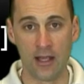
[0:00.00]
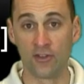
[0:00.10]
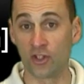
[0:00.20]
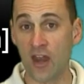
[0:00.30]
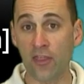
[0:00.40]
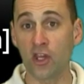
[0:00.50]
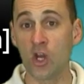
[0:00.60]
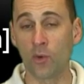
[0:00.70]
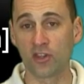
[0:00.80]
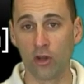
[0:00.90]
So now that you
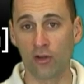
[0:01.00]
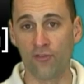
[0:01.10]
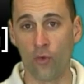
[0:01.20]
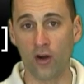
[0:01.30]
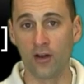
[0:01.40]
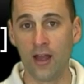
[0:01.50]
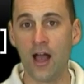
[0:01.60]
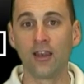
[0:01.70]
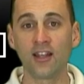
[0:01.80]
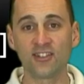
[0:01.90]
know what to look for,
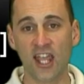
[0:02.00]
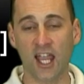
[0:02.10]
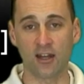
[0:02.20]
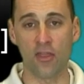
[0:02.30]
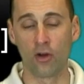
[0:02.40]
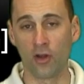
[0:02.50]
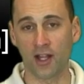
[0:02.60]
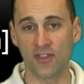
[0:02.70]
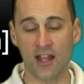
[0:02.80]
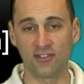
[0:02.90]
let's take another look
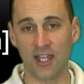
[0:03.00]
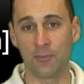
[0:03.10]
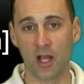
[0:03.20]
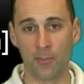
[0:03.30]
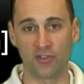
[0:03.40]
at that same cup of